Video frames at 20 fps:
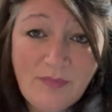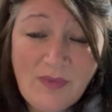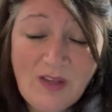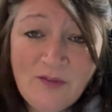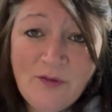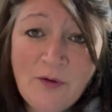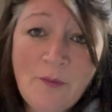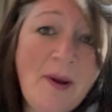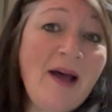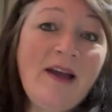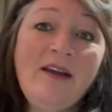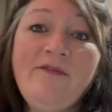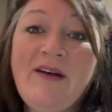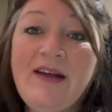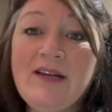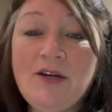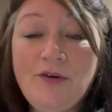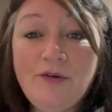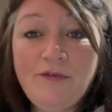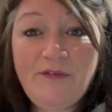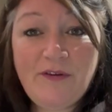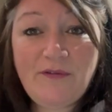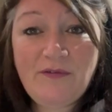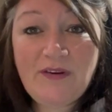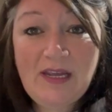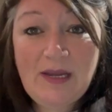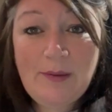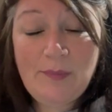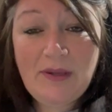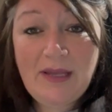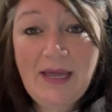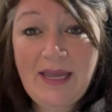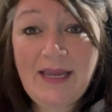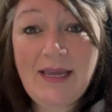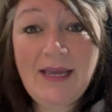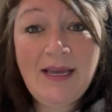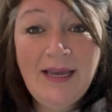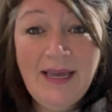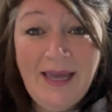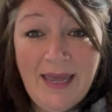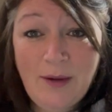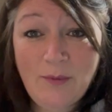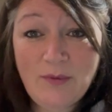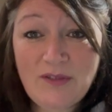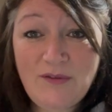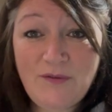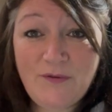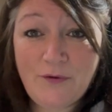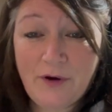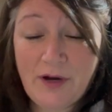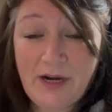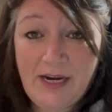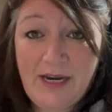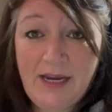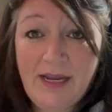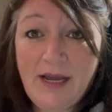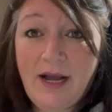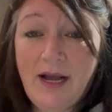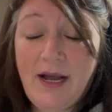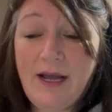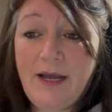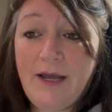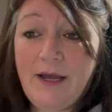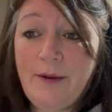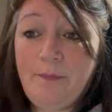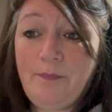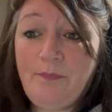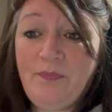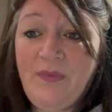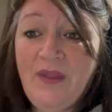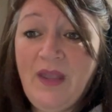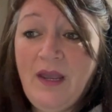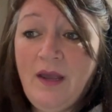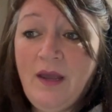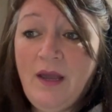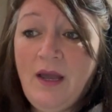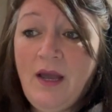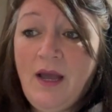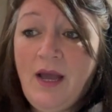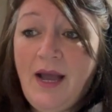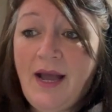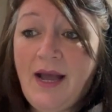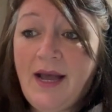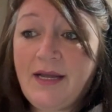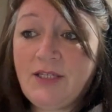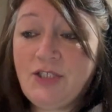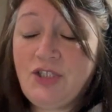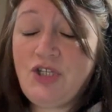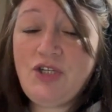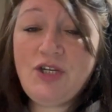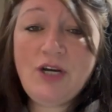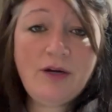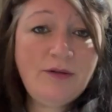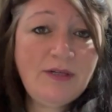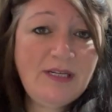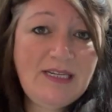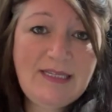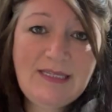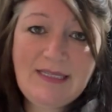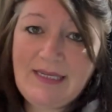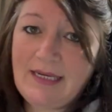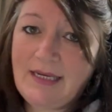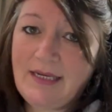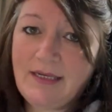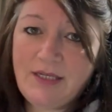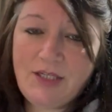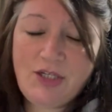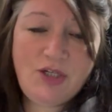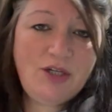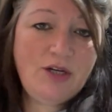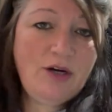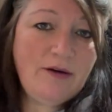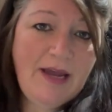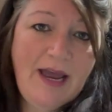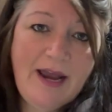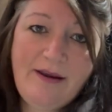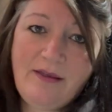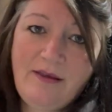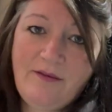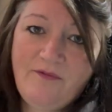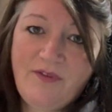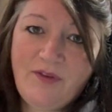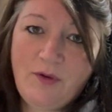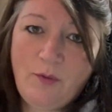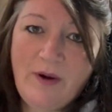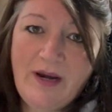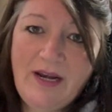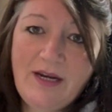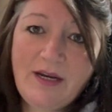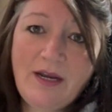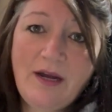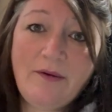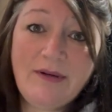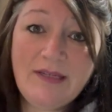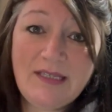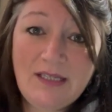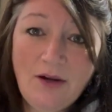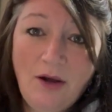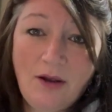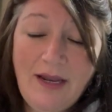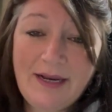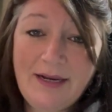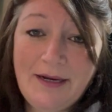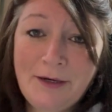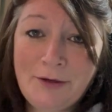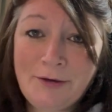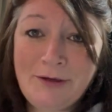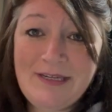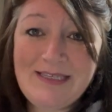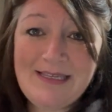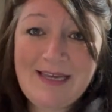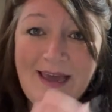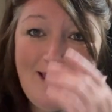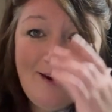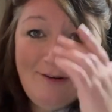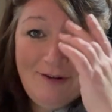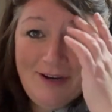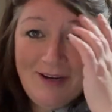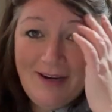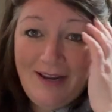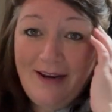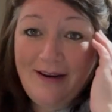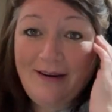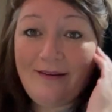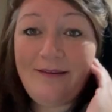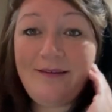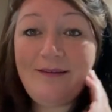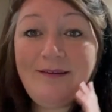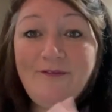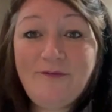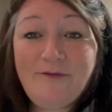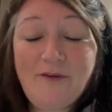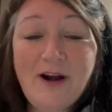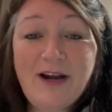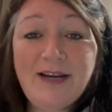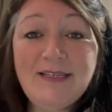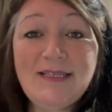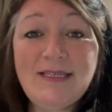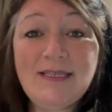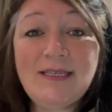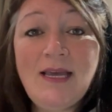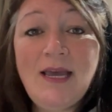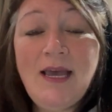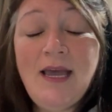for my van on a 15 plate, it was free. And you don't need stickers, you don't get anything for the window. It's not like a Crit'Air in France.